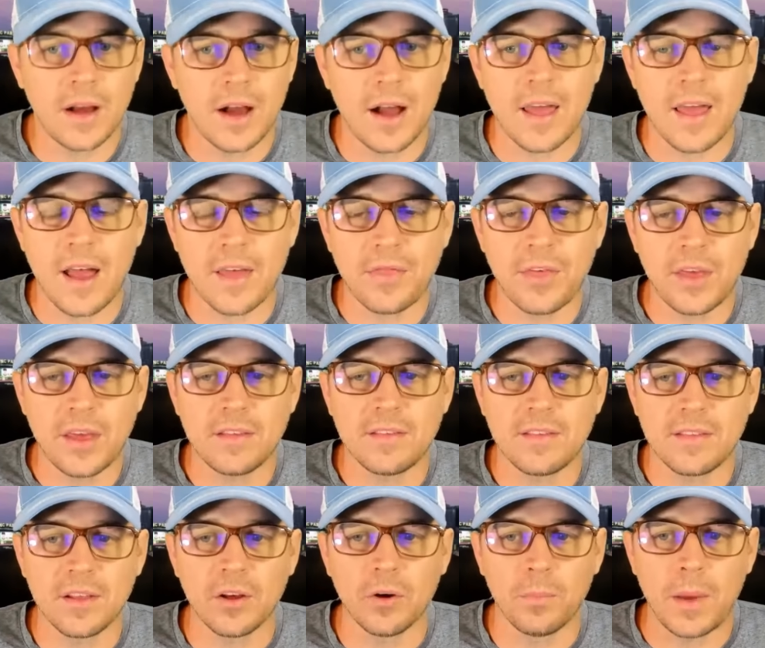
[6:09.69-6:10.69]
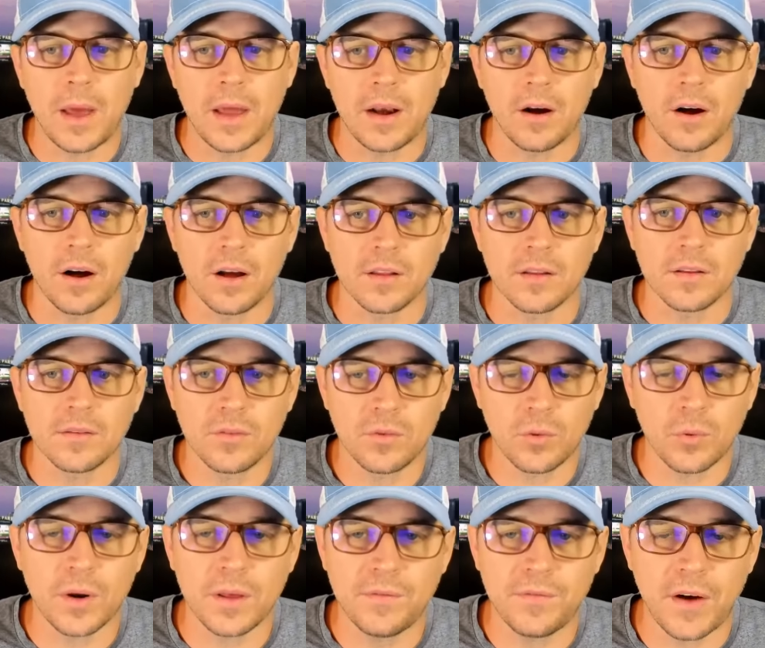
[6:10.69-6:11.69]
I, I think he's still bet on.
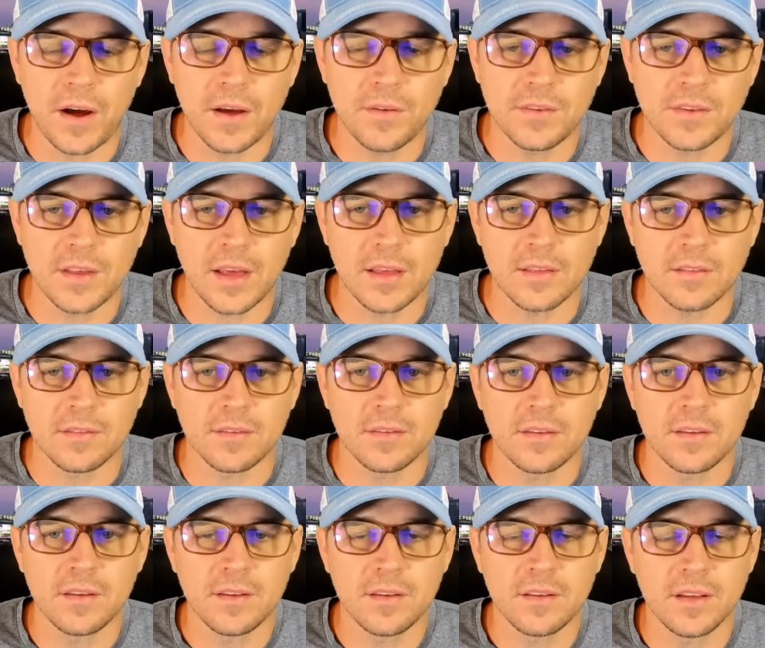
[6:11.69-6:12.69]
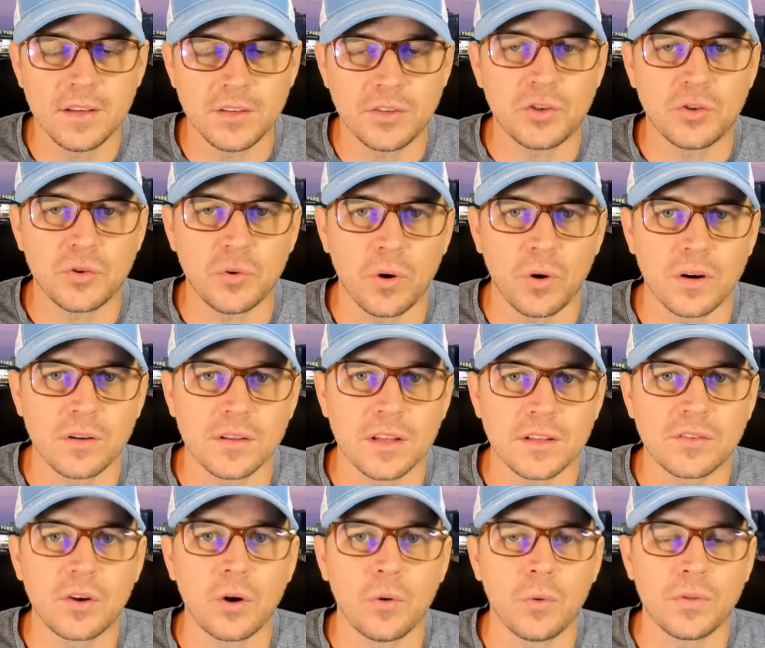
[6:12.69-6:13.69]
25 cents. It's short.
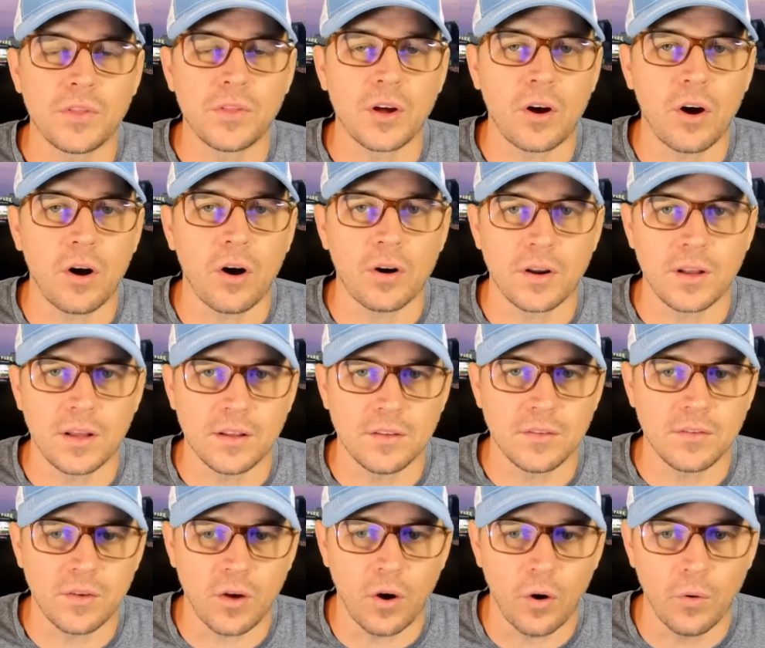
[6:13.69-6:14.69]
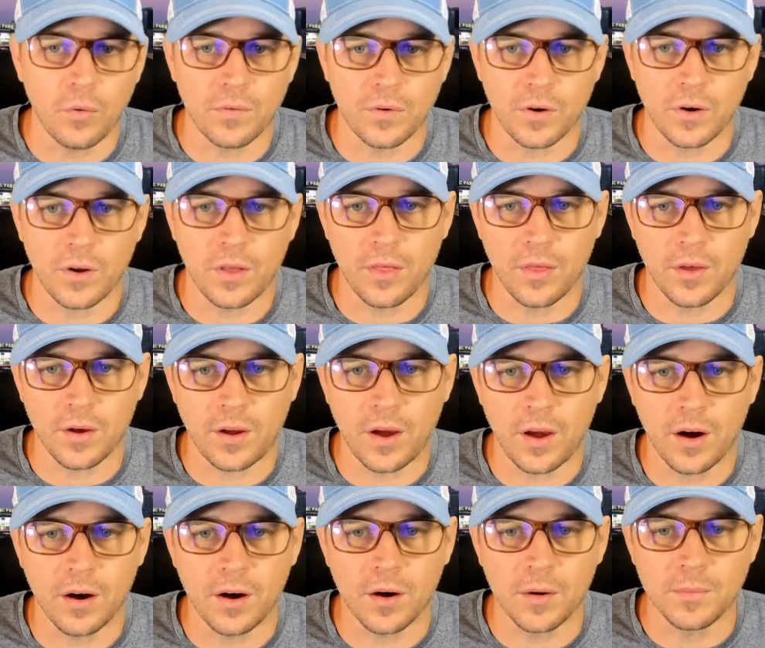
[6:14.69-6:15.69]
Let's go with the Guardians over the
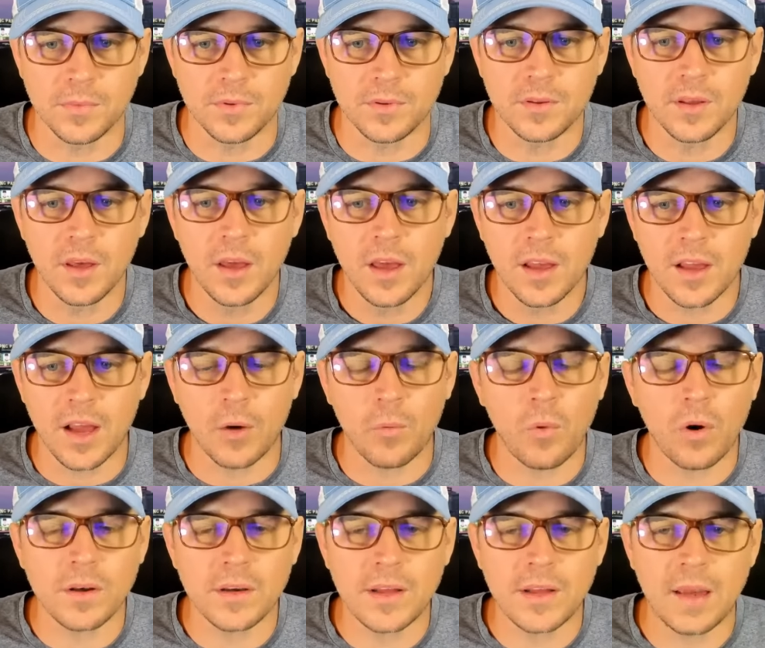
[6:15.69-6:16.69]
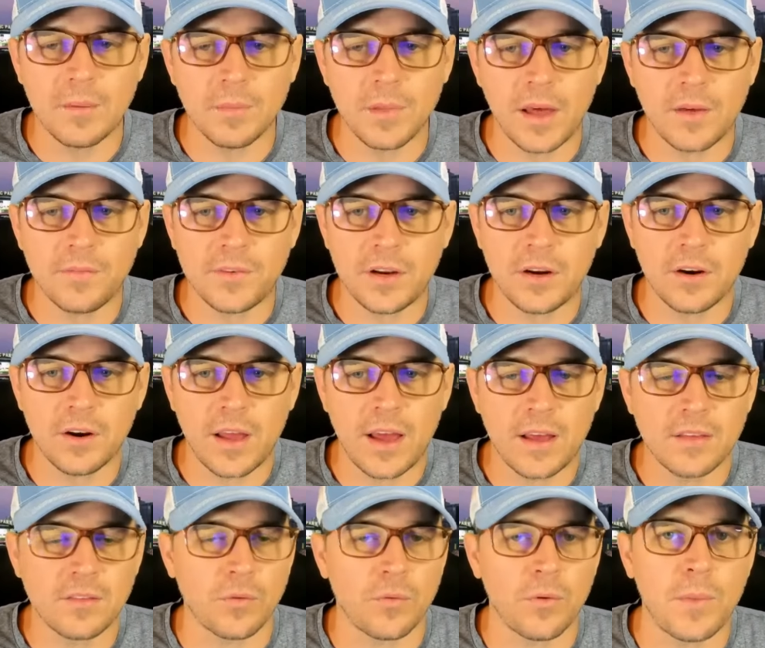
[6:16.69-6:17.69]
Cubs. Got one game left here,
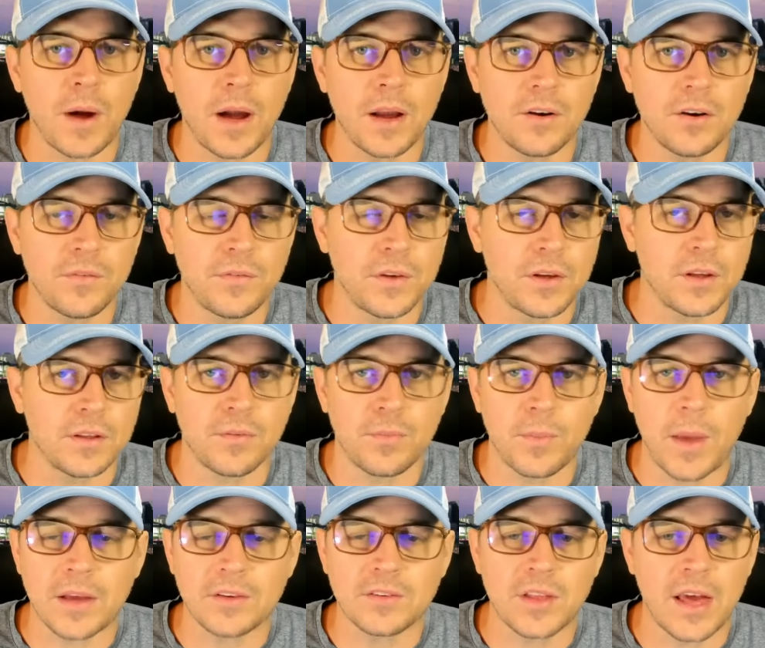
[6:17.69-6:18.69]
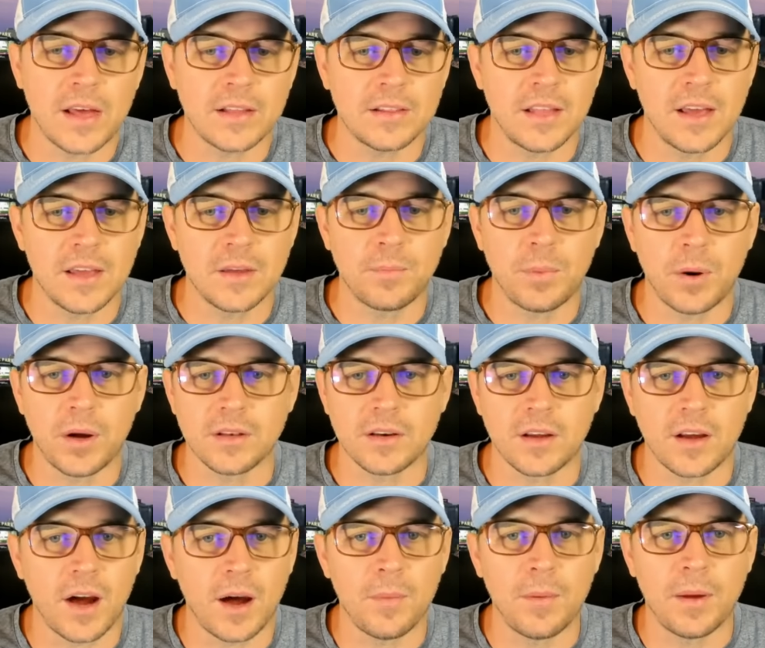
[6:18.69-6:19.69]
guys. A reminder if you could smash that like button,
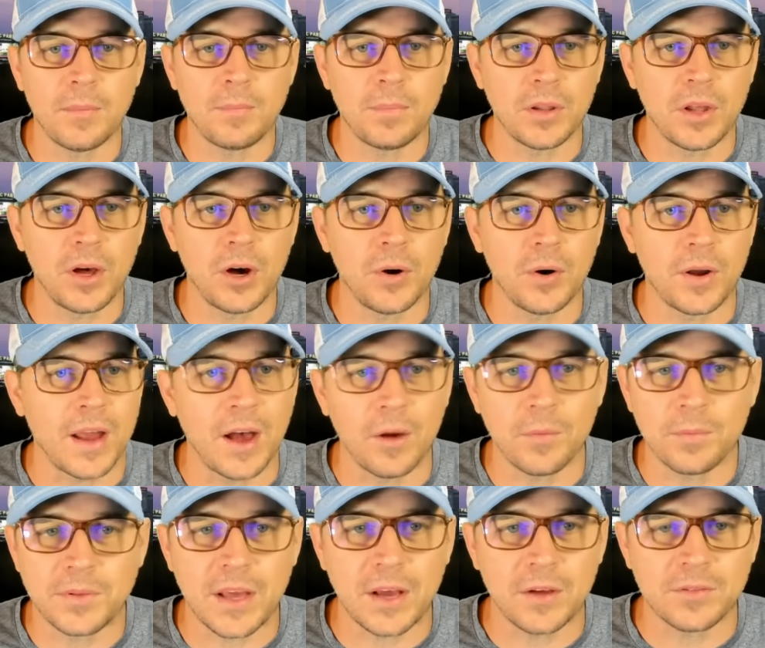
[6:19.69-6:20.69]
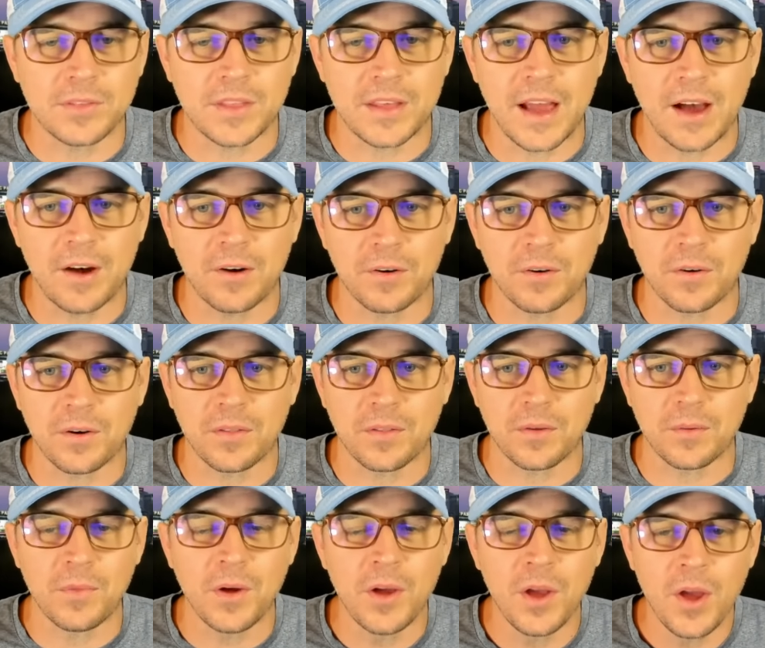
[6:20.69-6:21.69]
comment below. It helps out the
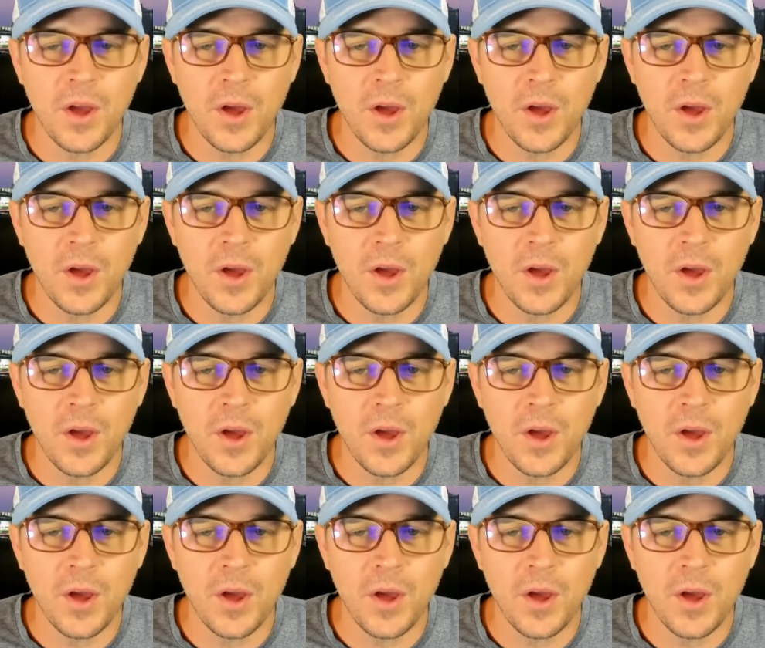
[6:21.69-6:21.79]
algorithm.